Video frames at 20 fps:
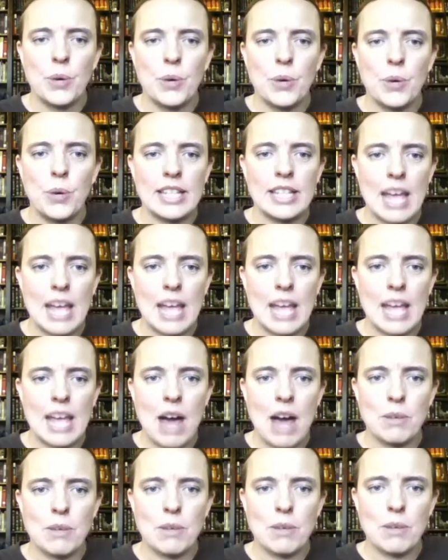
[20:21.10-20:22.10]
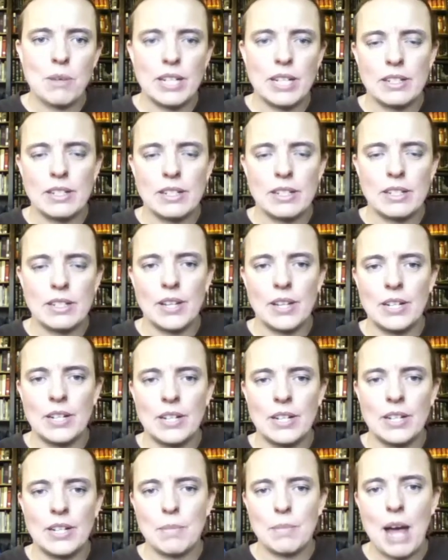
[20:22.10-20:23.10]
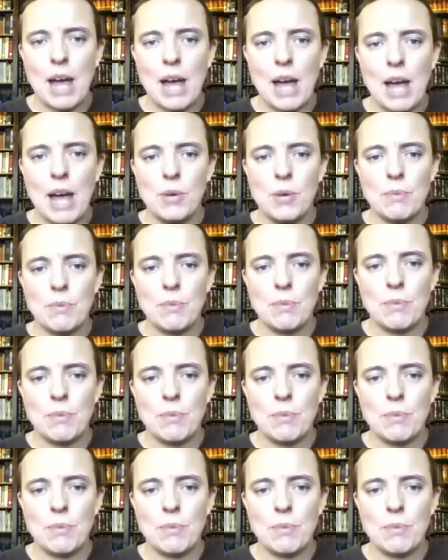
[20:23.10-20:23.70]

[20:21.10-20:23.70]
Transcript: with a PowerPoint. So here's the PowerPoint